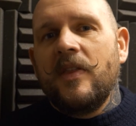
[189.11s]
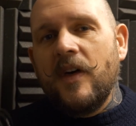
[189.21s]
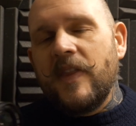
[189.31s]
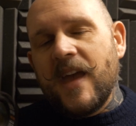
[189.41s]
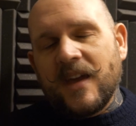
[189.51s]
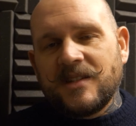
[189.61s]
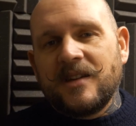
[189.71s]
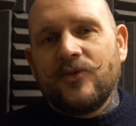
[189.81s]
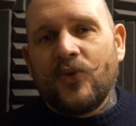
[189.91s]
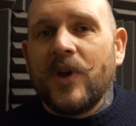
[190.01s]
that the
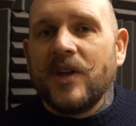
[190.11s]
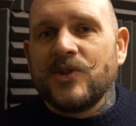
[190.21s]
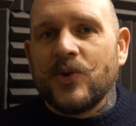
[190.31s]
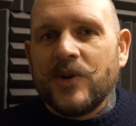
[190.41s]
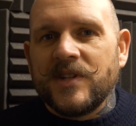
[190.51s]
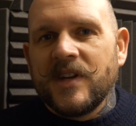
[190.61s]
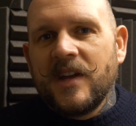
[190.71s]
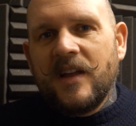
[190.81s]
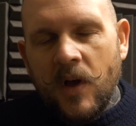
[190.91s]
X-T3 enjoys.